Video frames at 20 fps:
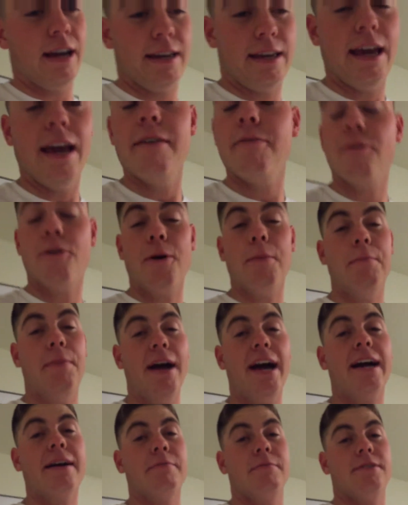I gave her a
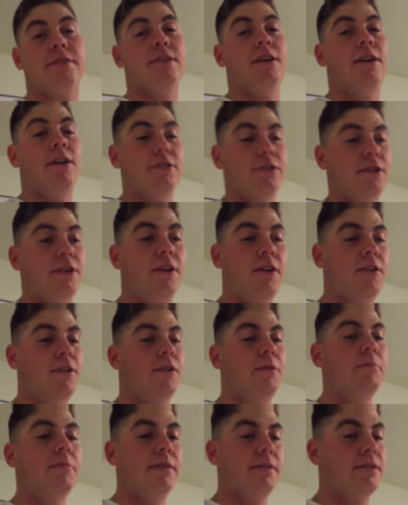back massage and an
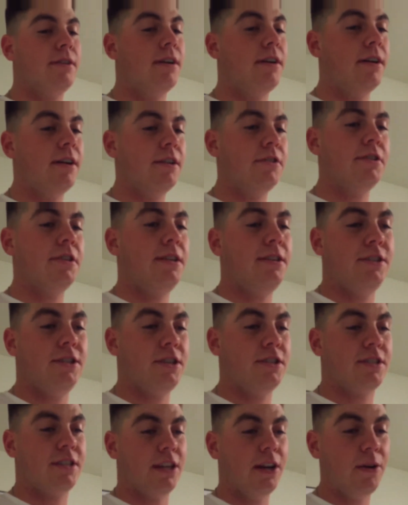arm massage, and
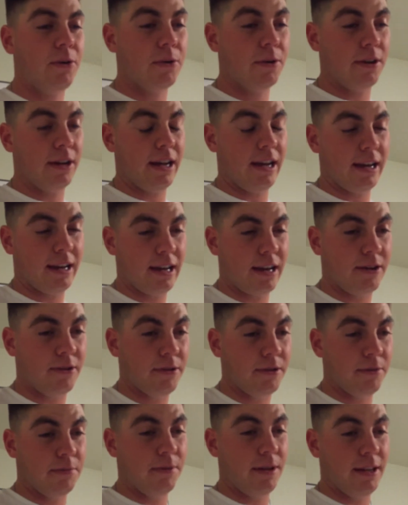she still wouldn't hang
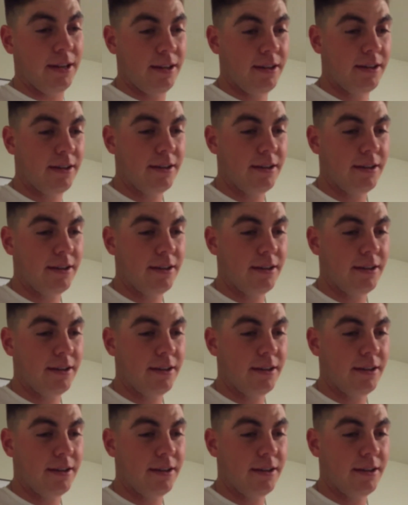out with me.